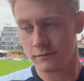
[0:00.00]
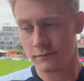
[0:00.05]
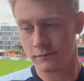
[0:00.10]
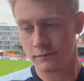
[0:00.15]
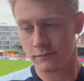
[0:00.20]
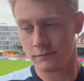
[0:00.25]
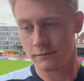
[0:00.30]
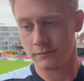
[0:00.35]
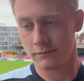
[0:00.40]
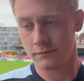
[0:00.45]

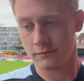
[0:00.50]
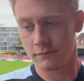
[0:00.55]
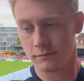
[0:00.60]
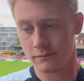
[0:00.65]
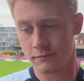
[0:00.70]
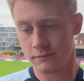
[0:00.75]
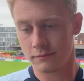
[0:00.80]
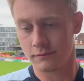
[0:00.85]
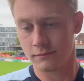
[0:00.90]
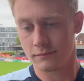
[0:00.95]
Um, it'd
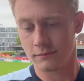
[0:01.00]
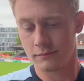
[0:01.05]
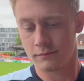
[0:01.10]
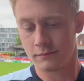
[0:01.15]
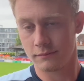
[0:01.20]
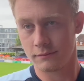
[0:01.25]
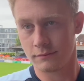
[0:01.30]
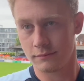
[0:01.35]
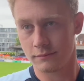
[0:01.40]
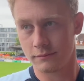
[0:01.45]
be great to
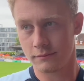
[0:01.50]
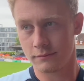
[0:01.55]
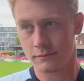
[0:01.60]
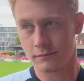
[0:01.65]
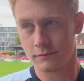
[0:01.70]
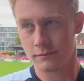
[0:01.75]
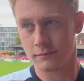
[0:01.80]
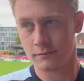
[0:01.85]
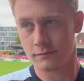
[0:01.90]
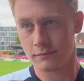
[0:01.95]
get back to
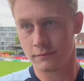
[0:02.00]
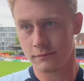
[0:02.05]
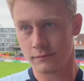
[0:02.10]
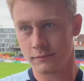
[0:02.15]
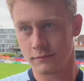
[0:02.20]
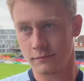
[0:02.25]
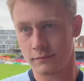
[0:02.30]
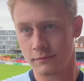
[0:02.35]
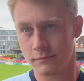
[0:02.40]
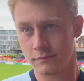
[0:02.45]
a, to a
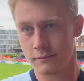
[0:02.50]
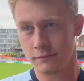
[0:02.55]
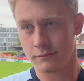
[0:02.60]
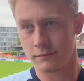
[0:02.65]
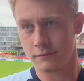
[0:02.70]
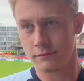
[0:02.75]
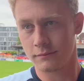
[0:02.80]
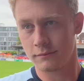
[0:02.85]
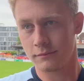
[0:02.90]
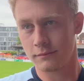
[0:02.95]
full
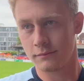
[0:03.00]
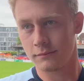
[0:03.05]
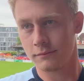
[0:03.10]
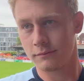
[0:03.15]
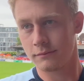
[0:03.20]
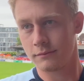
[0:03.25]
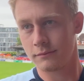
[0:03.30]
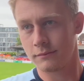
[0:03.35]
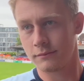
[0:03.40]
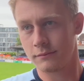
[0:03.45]
season.
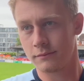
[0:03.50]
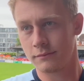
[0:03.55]
Um,